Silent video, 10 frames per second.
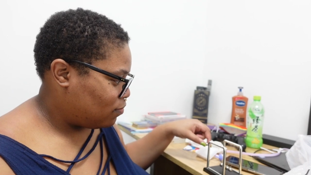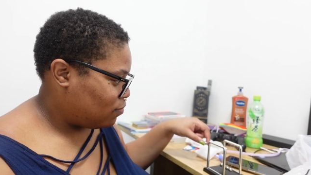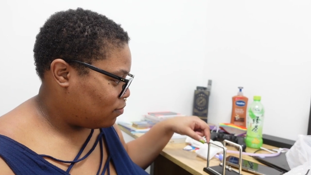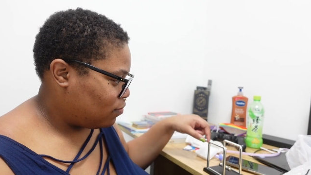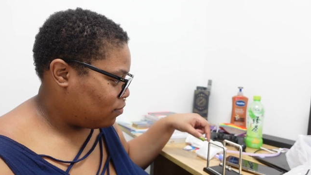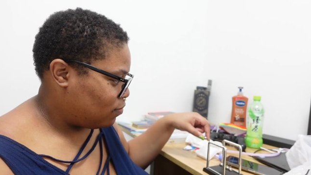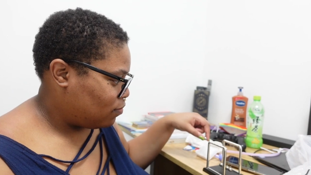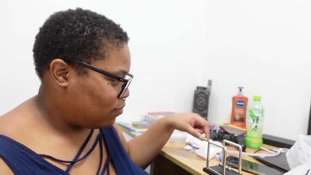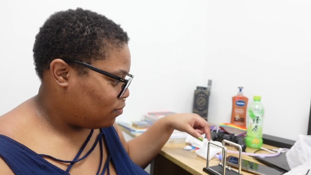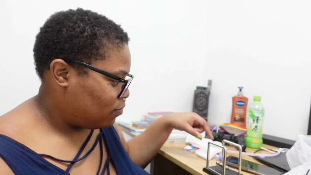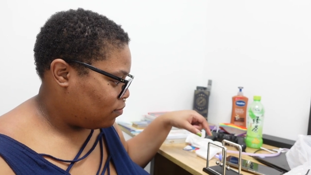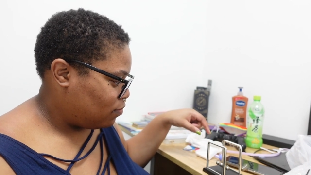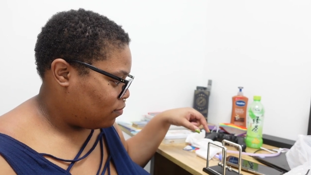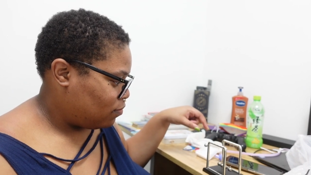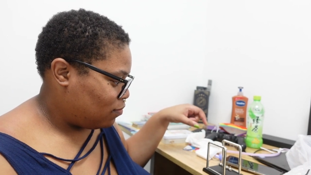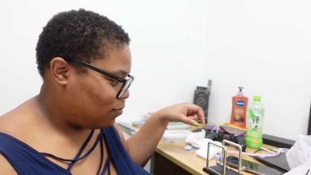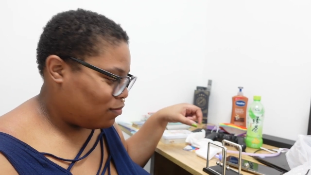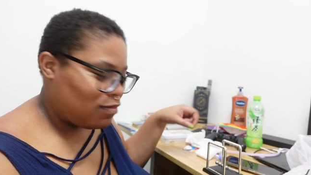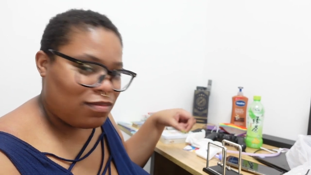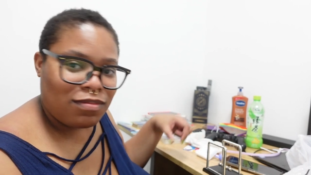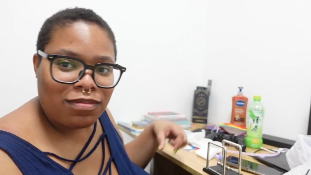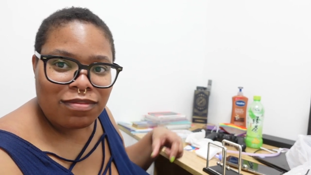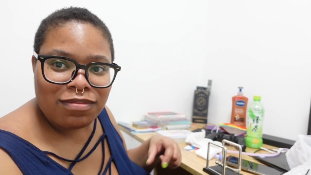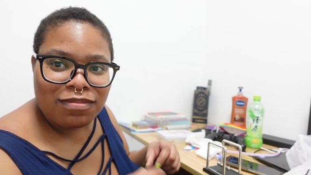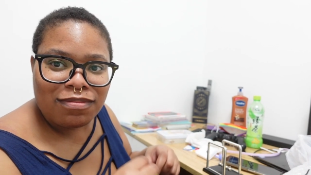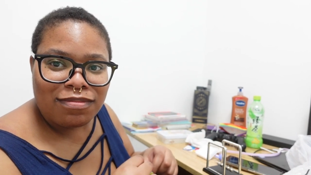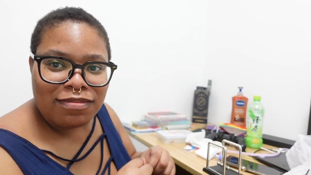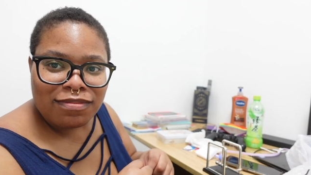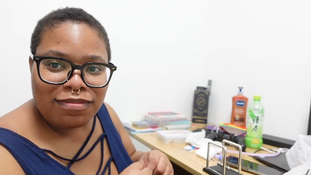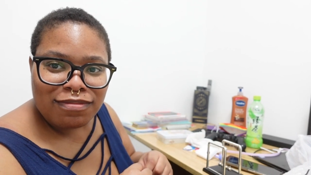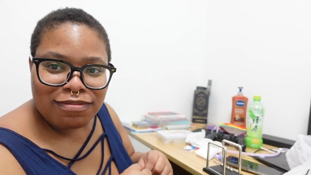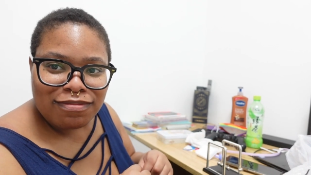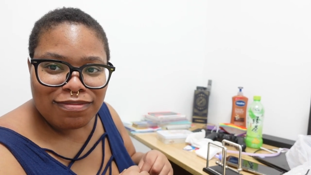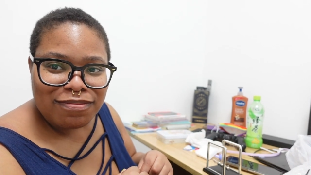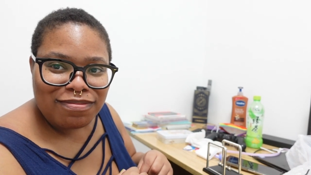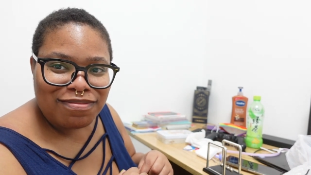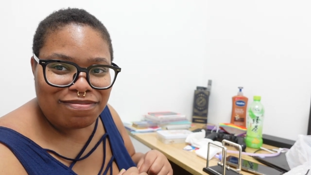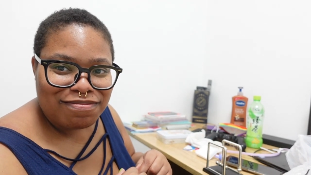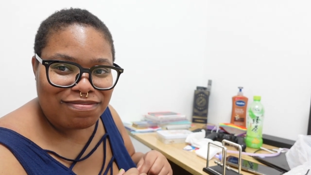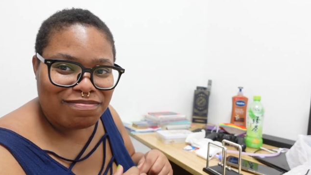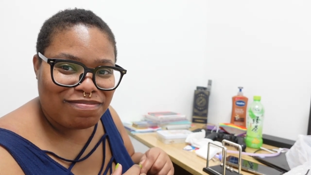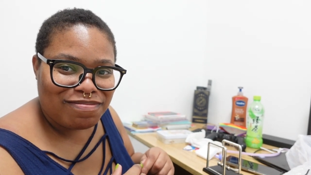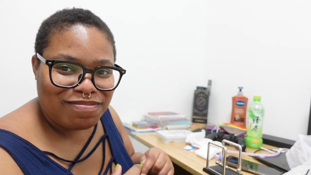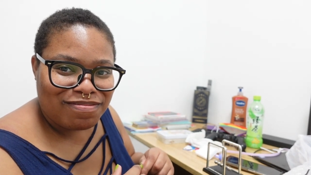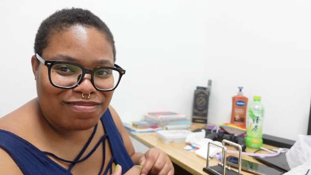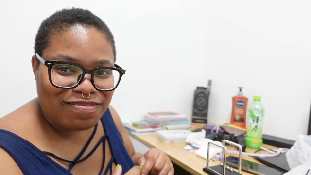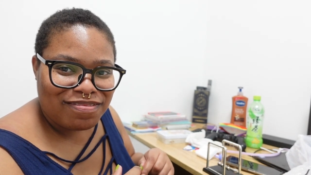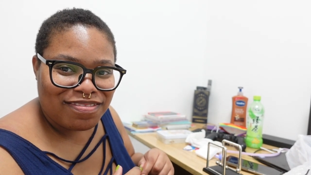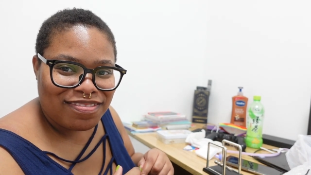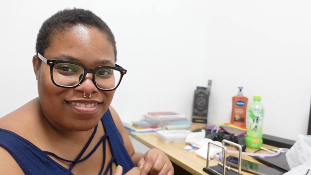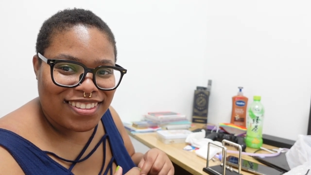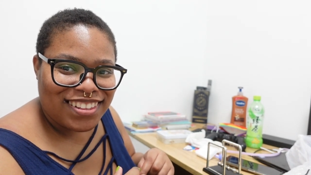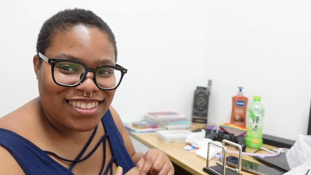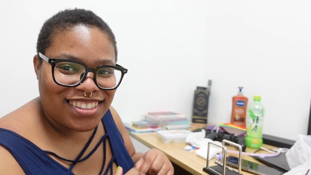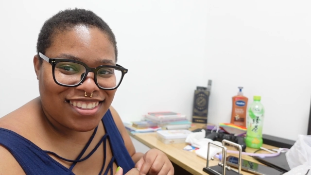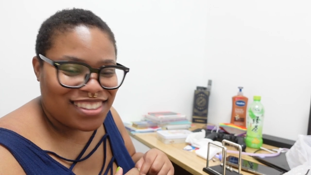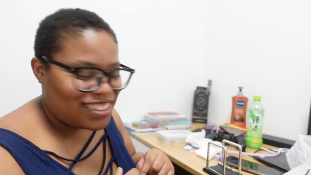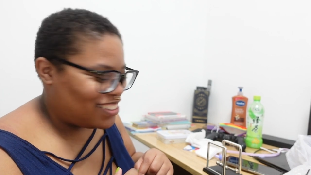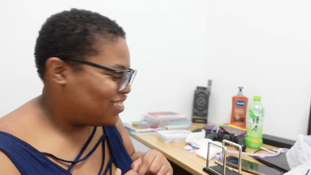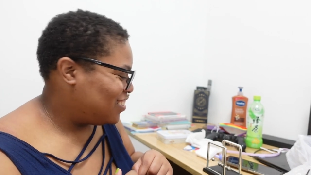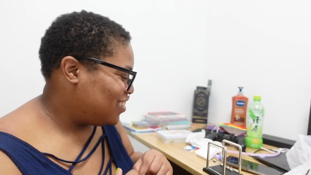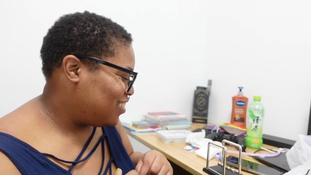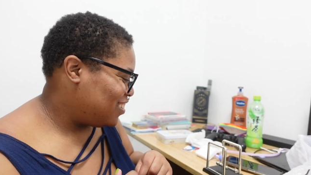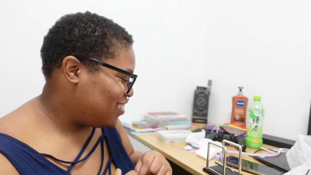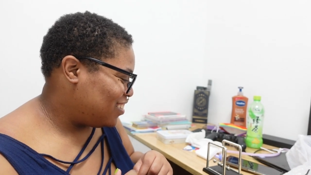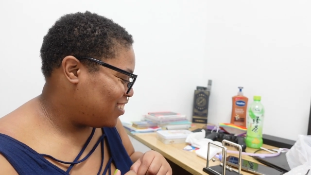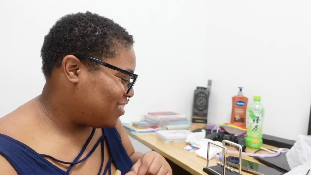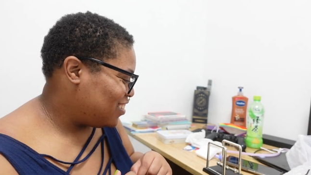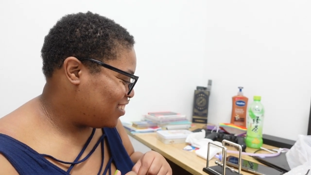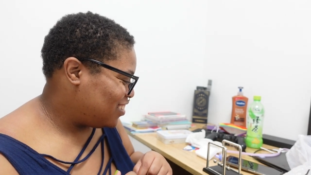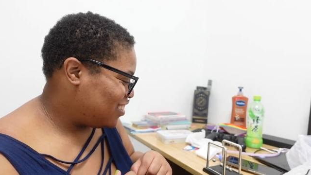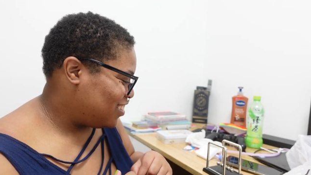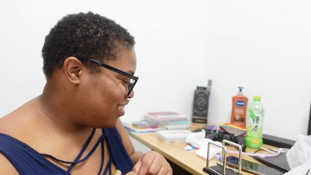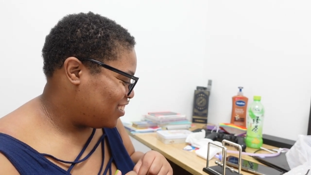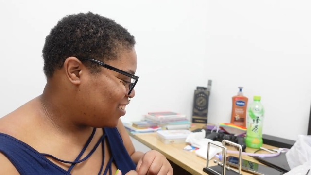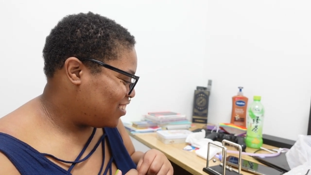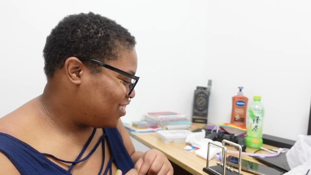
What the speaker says: (no one is talking)